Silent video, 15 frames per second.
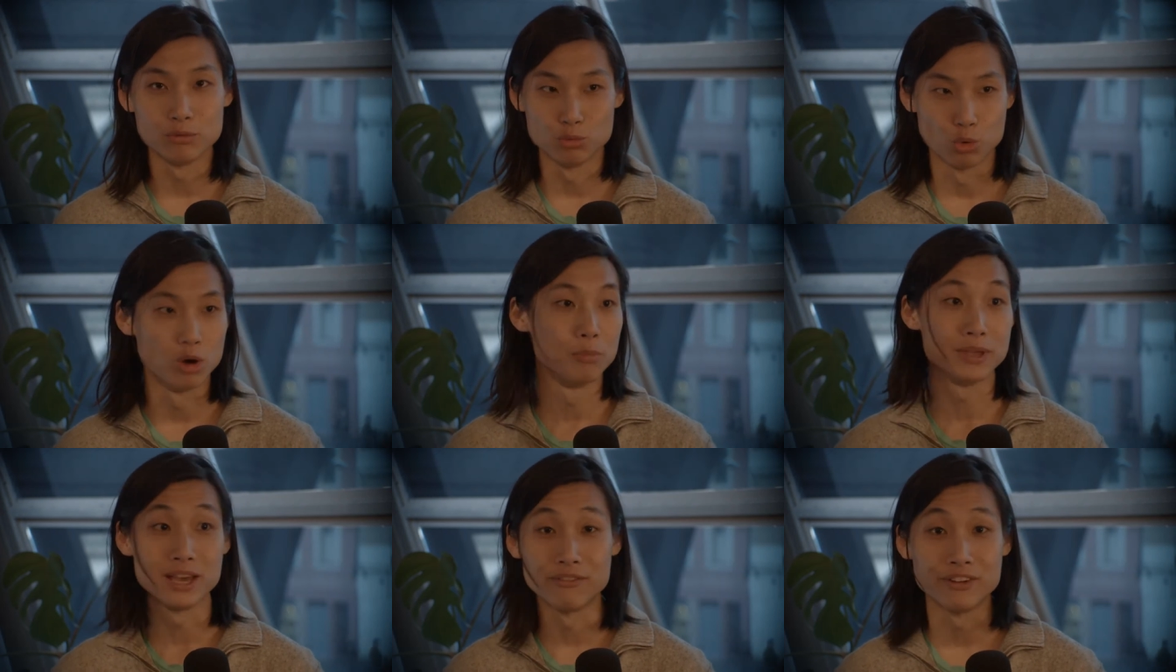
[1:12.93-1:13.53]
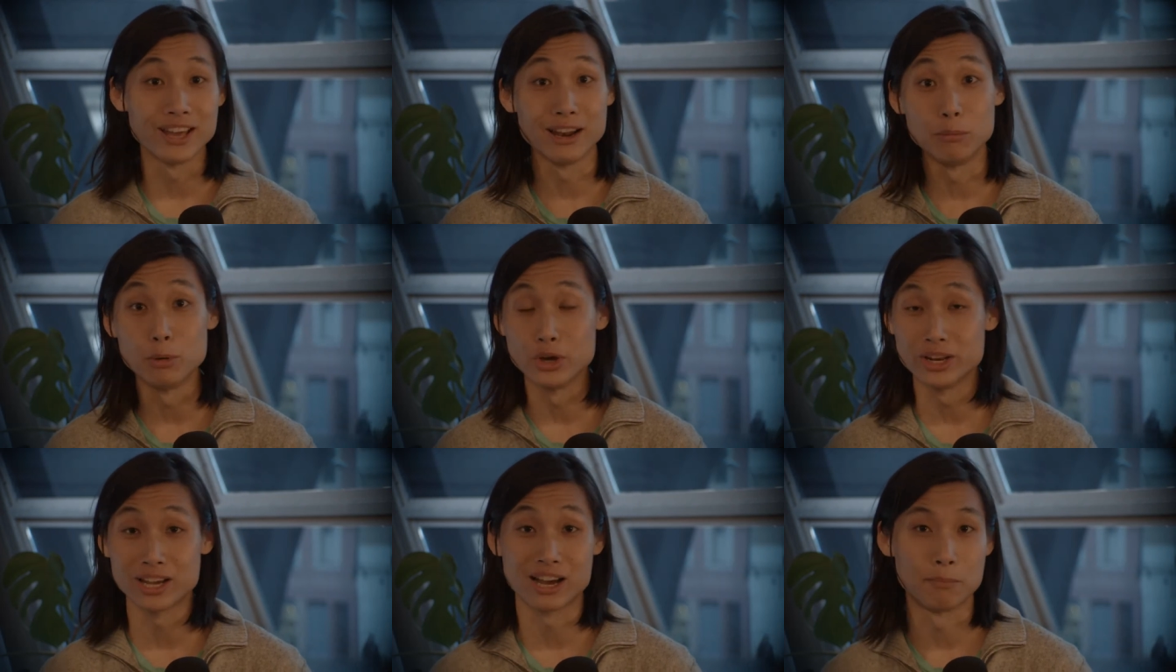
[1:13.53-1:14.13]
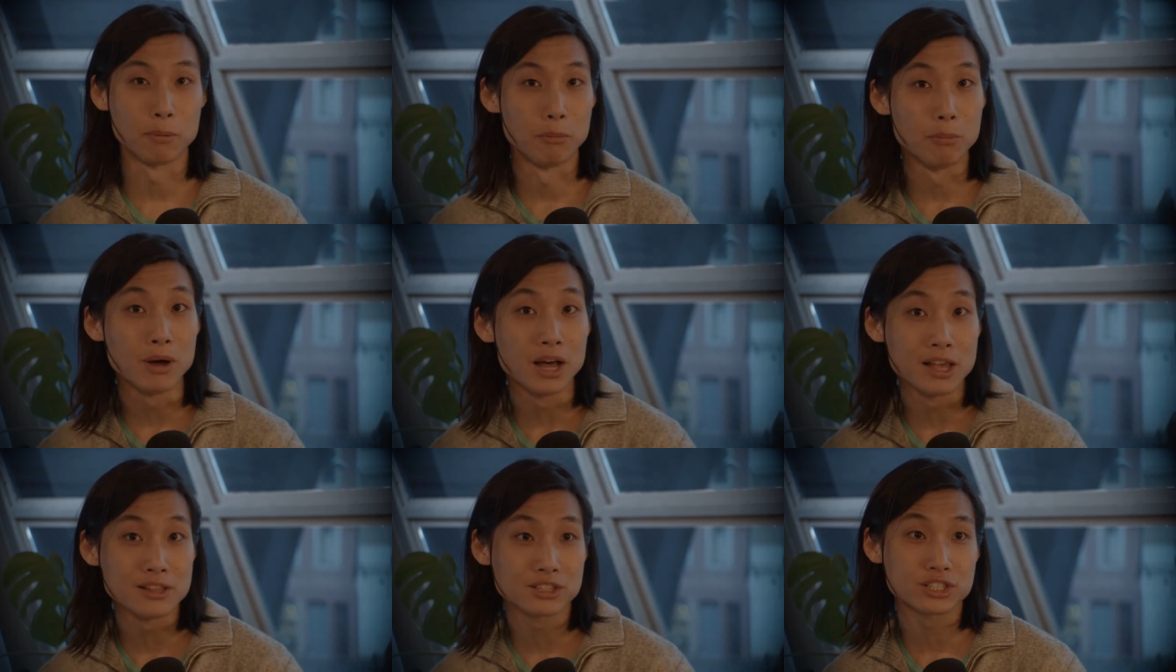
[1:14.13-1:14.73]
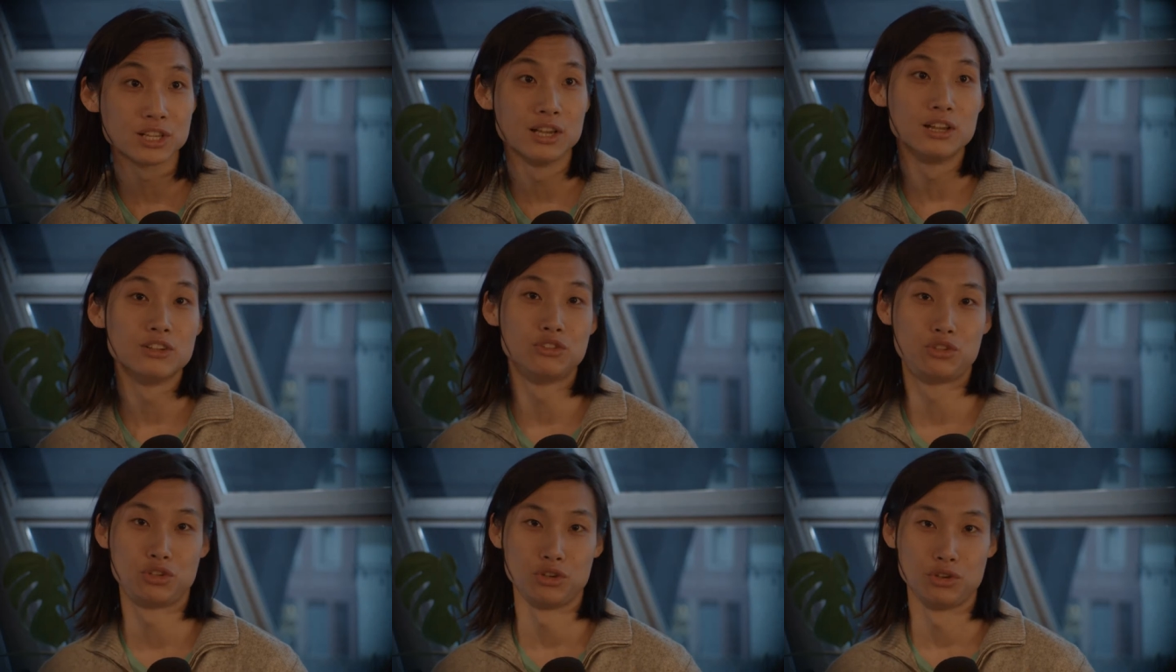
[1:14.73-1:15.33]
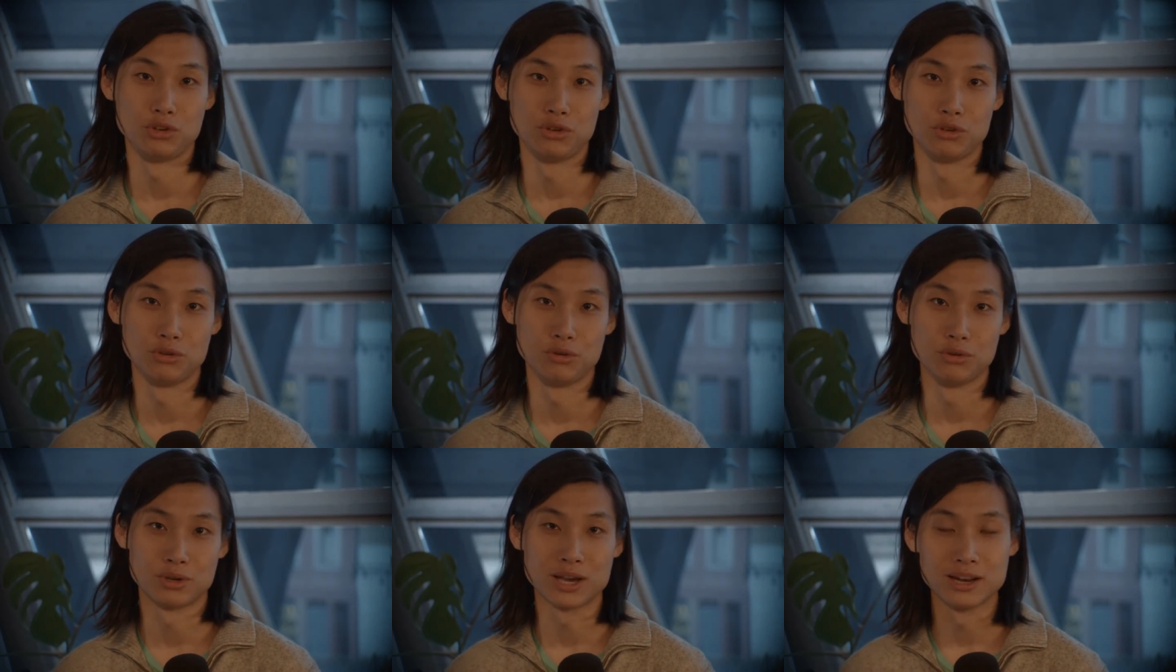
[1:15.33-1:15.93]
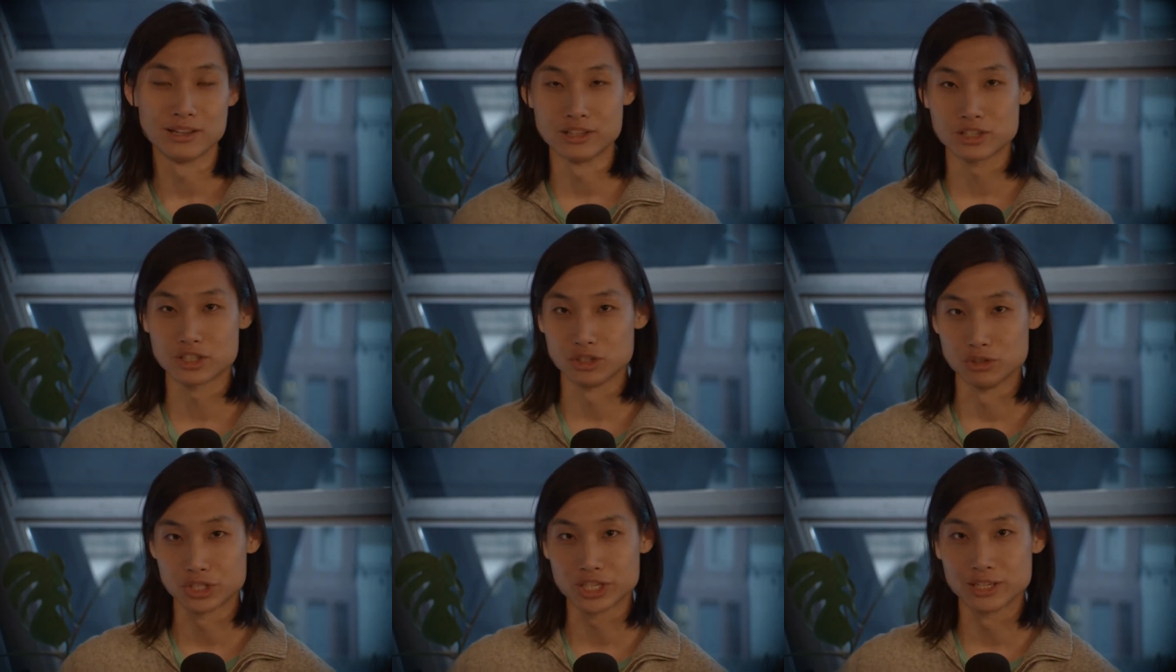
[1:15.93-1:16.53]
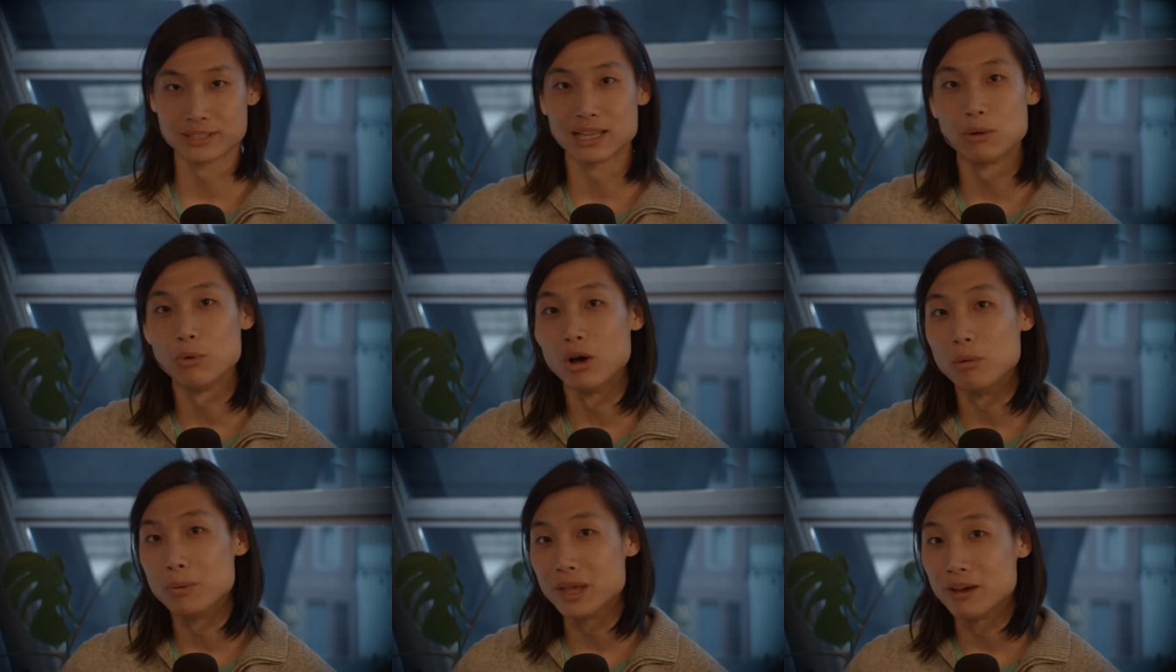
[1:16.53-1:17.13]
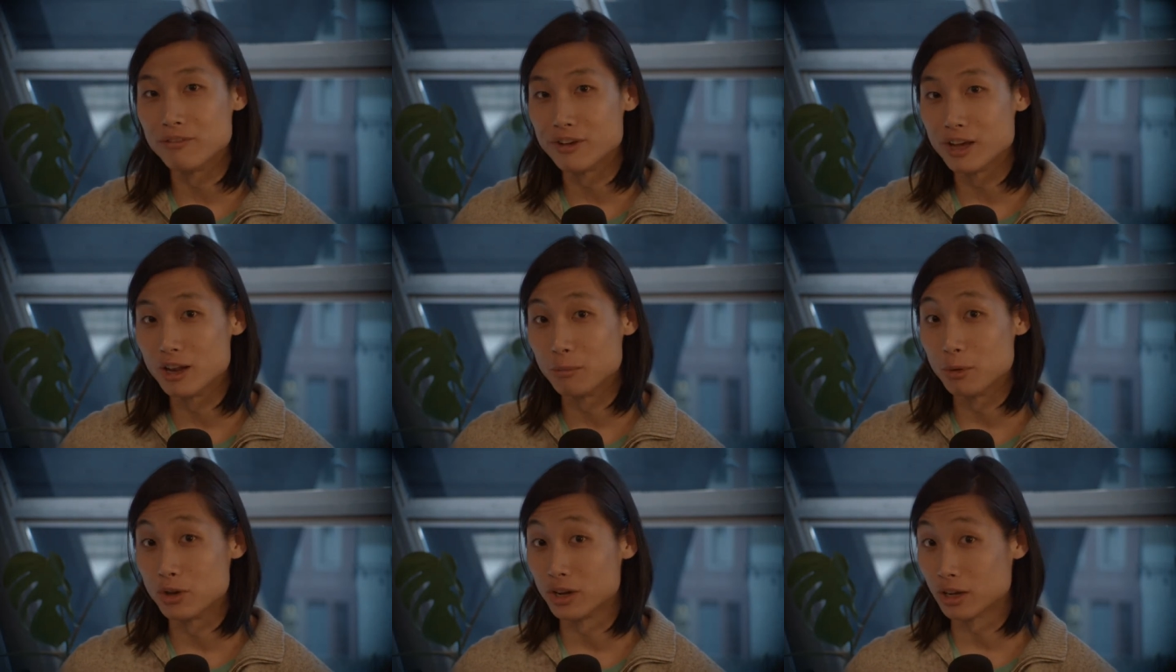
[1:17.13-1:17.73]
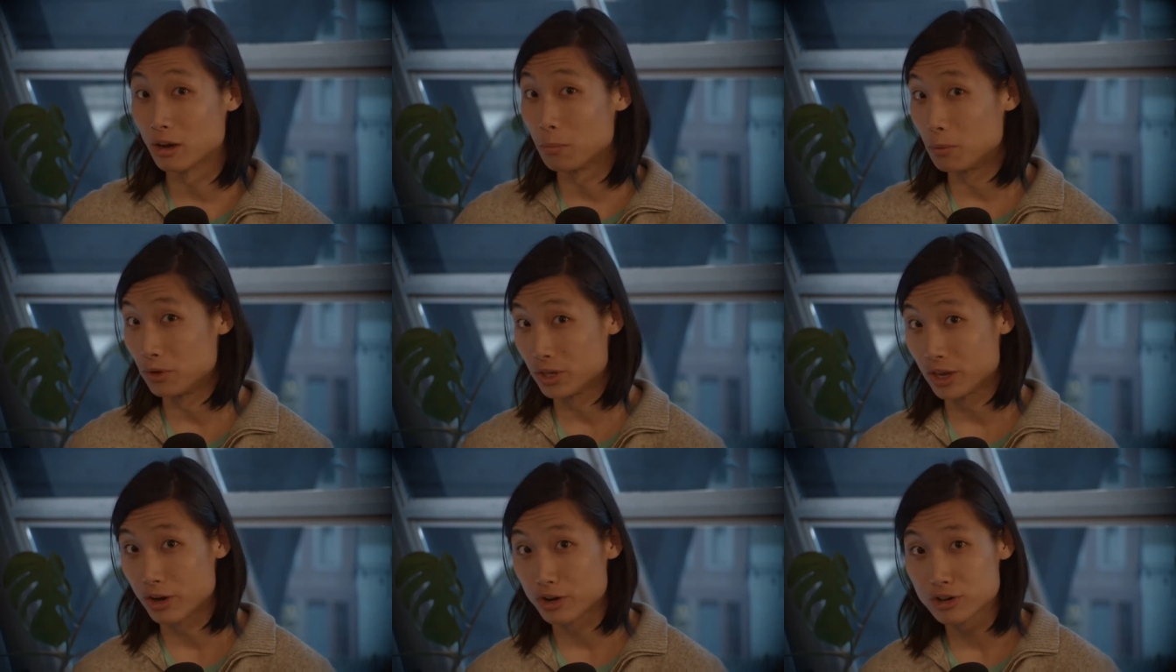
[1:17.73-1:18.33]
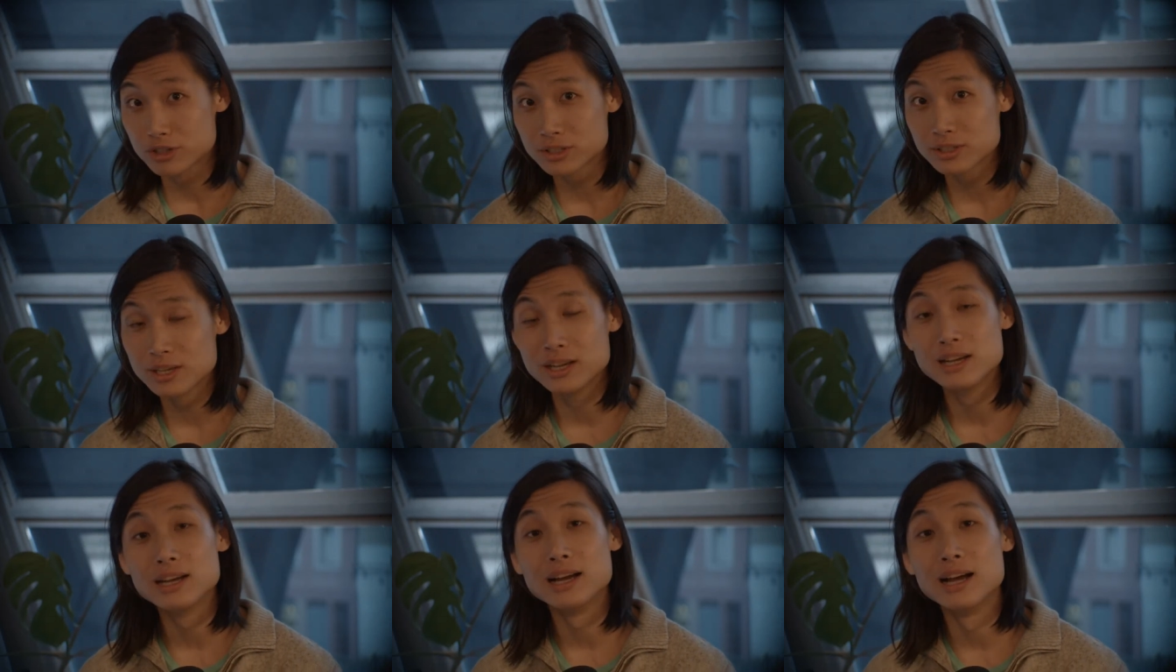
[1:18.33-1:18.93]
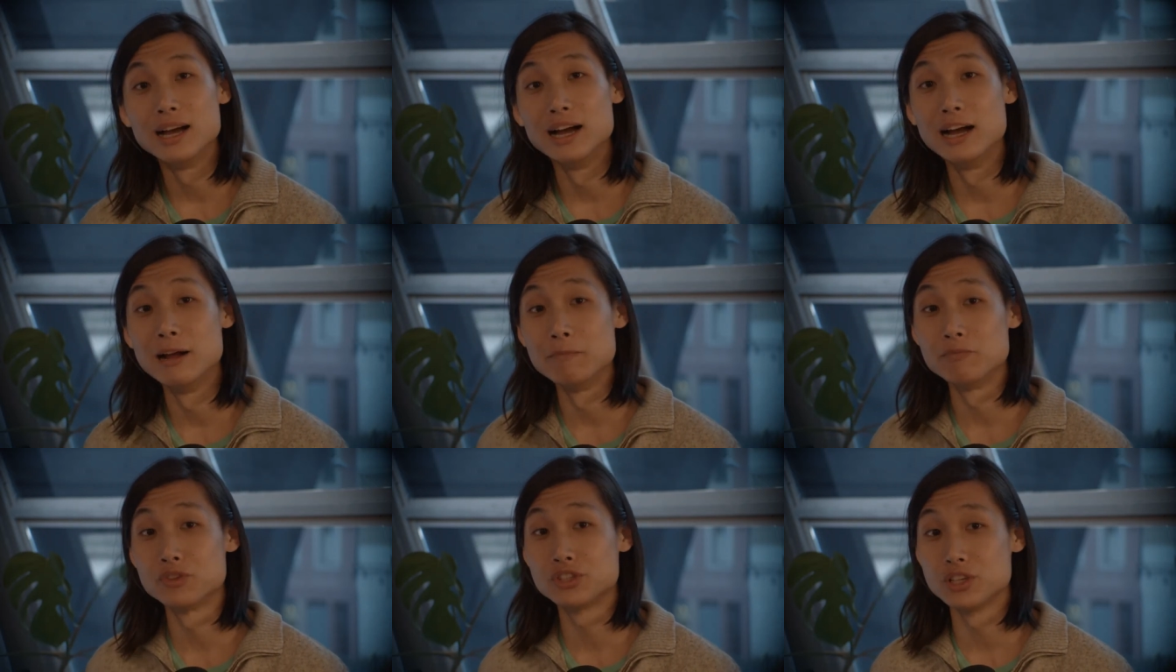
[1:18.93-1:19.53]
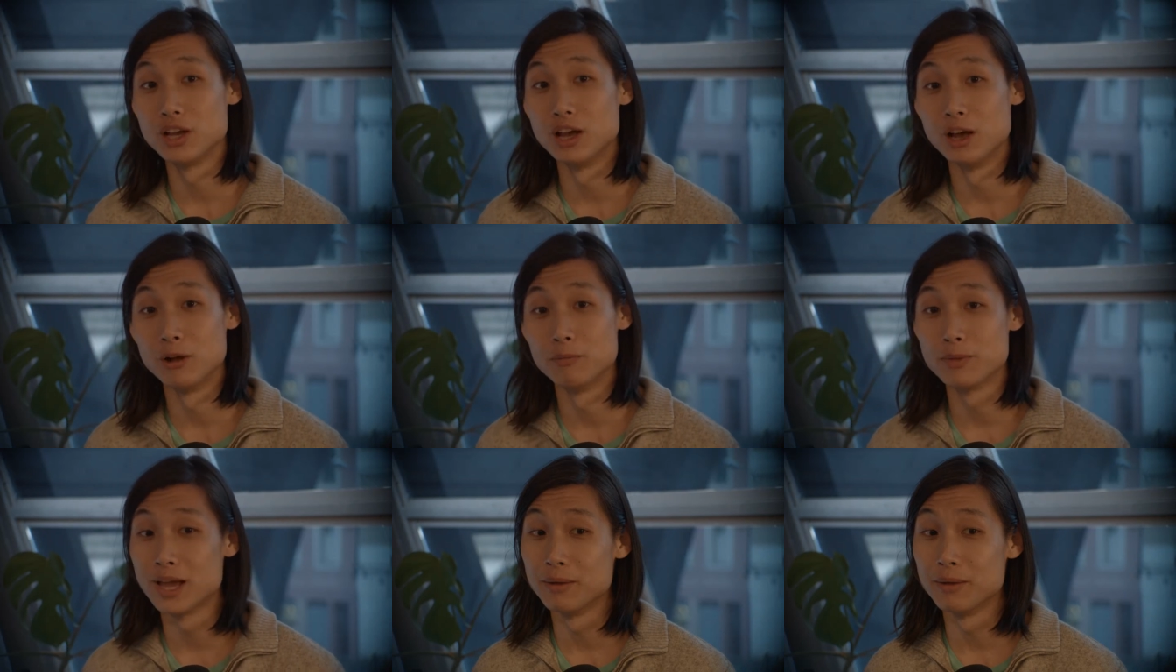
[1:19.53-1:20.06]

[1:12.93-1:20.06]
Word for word: will be available in a couple months to kind of the solutions that will be available in a couple years. Um, so,